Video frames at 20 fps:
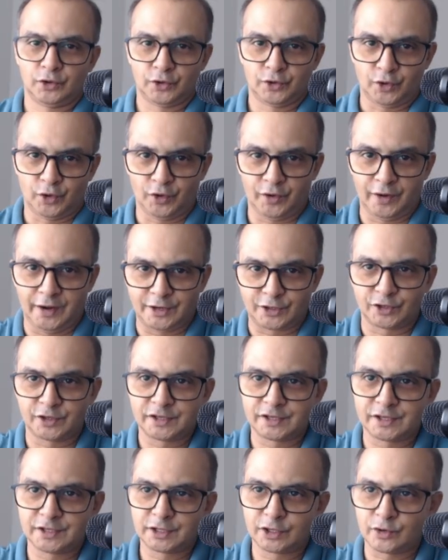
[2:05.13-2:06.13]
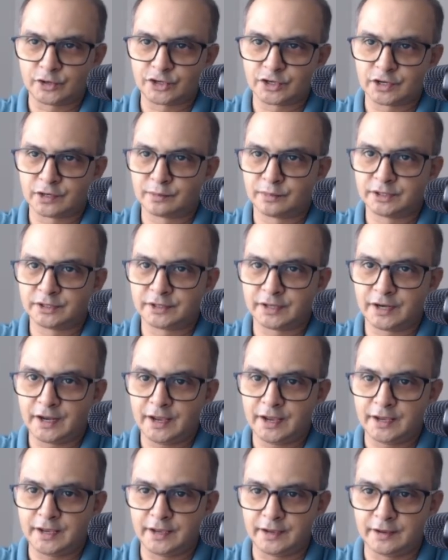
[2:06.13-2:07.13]
Alright, so this is the question number
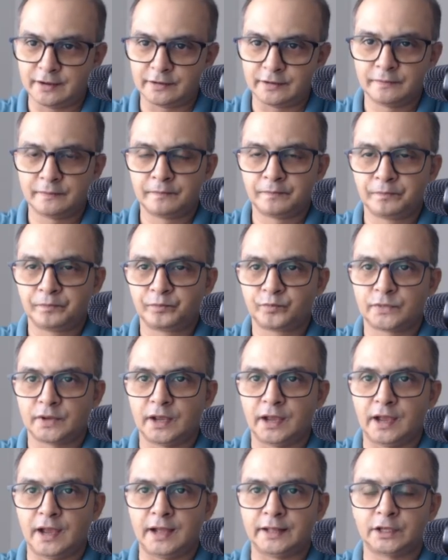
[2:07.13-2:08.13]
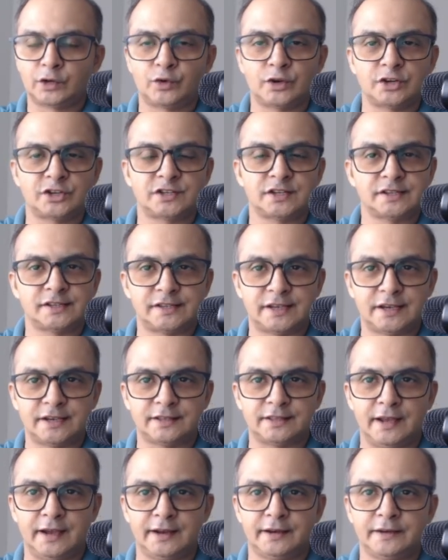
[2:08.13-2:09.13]
3 here, and the question says
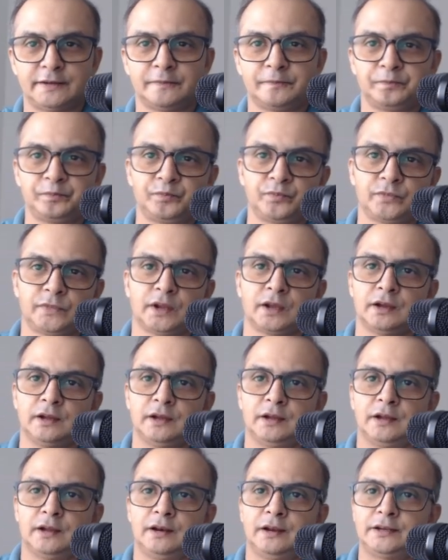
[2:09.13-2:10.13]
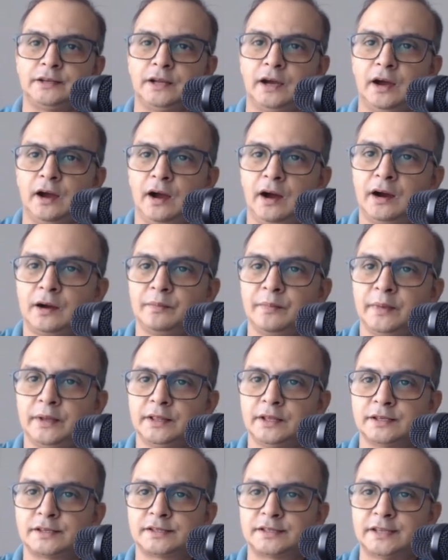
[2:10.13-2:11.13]
that let R be
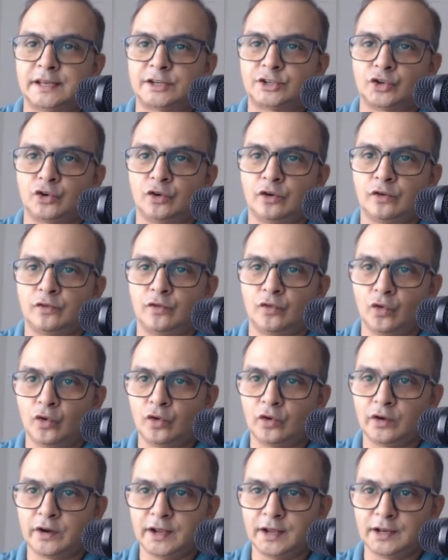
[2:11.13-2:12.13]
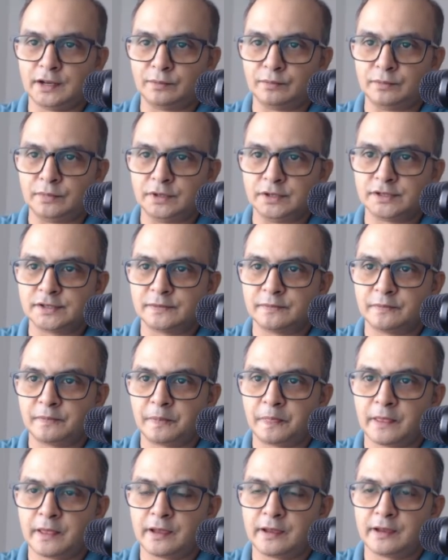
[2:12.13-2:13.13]
the set of all real numbers
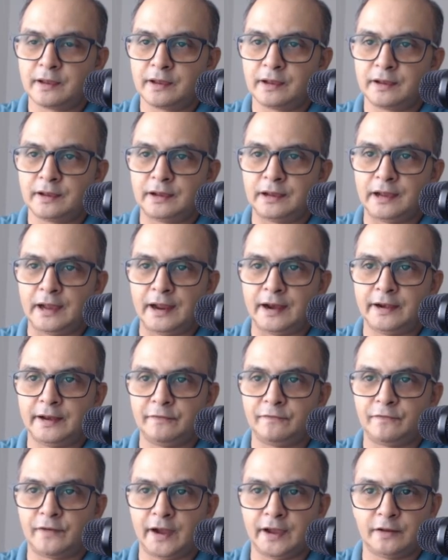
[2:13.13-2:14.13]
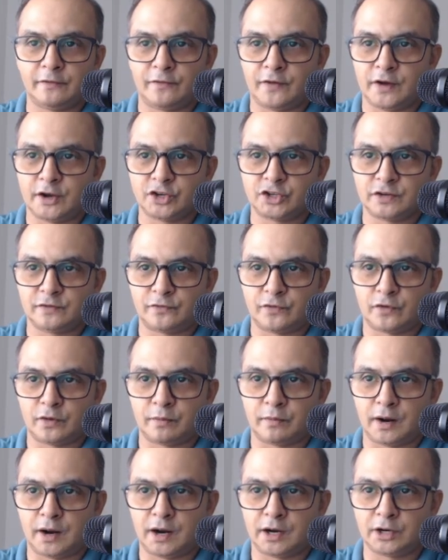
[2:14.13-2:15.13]
and define a function
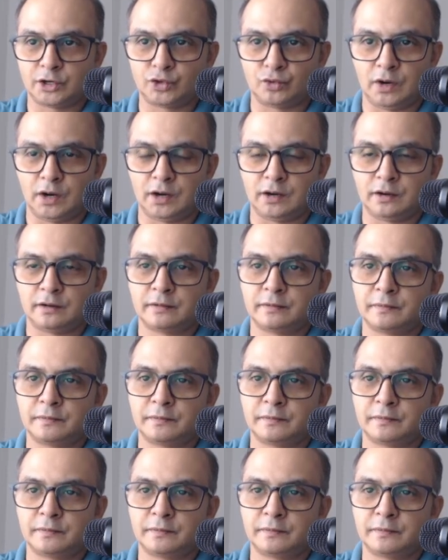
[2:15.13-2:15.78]
from R to R.